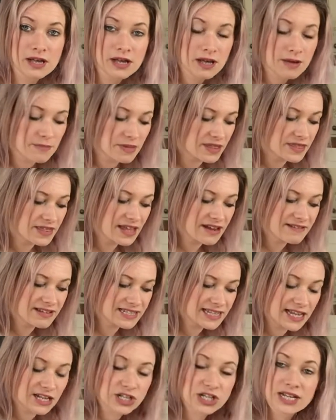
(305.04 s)
But there is
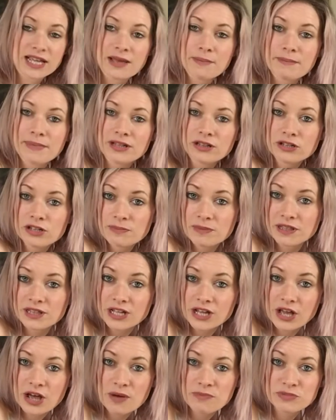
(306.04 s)
actually a milkman
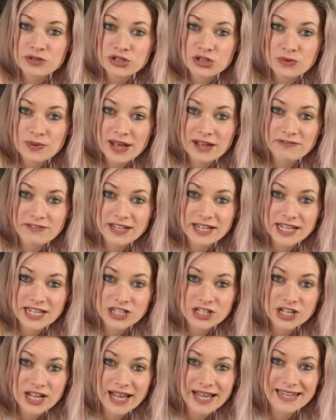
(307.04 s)
that comes to our
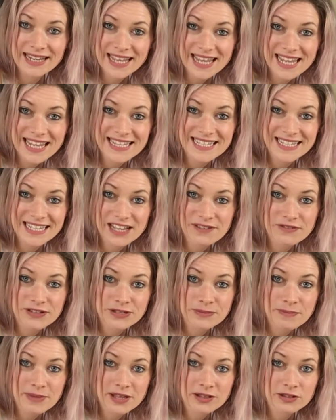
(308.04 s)
village and he delivers
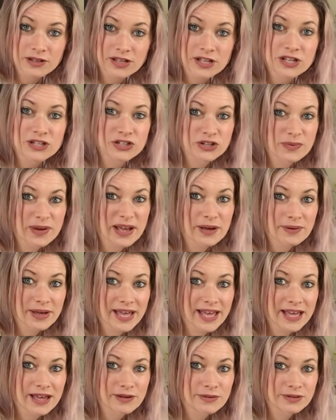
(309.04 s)
milk to our
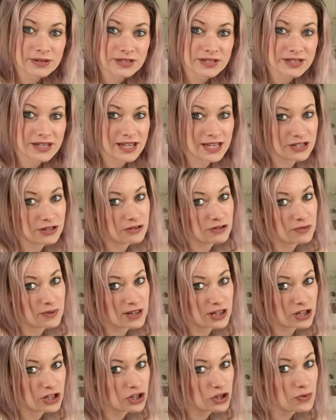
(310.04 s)
house. I don't know whether
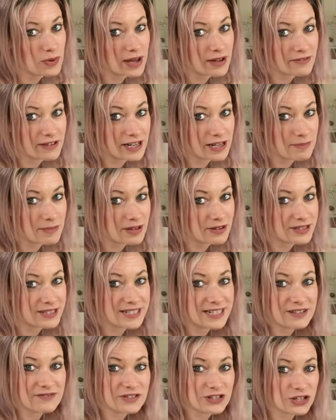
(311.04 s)
you have any milk
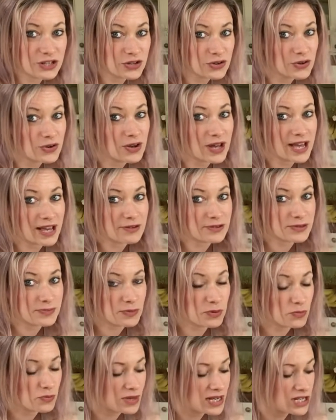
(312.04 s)
delivered to your house,
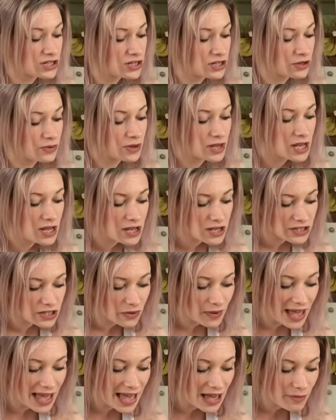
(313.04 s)
but we do. So
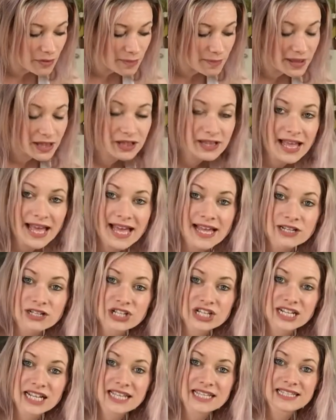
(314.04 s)
our milk
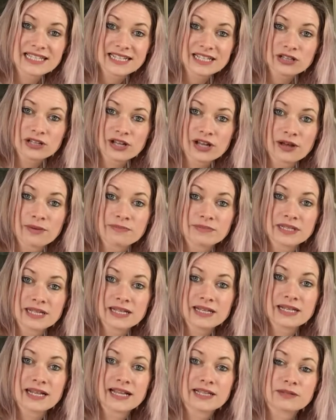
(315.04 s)
actually still comes in
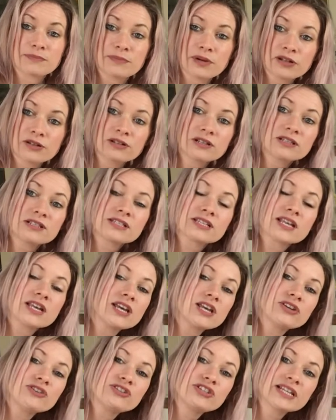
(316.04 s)
glass bottles,
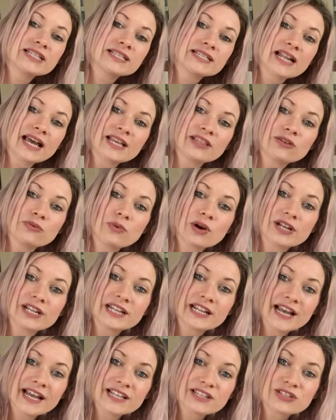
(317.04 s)
just like the one
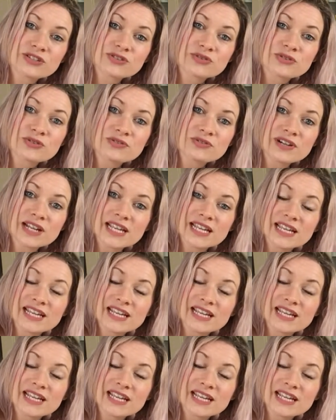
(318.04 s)
in our story.